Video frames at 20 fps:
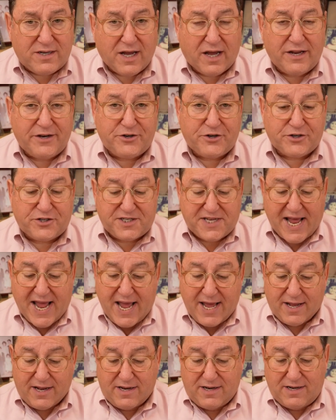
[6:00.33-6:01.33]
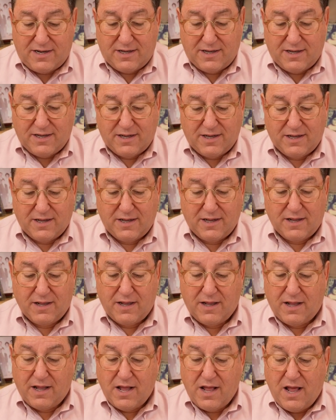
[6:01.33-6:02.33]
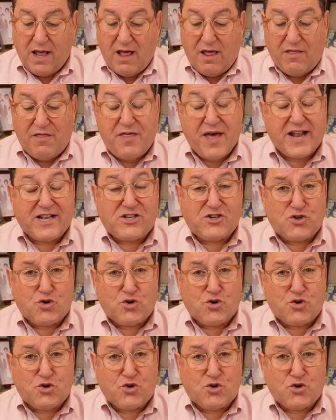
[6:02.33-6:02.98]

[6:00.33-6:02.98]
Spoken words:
understand, that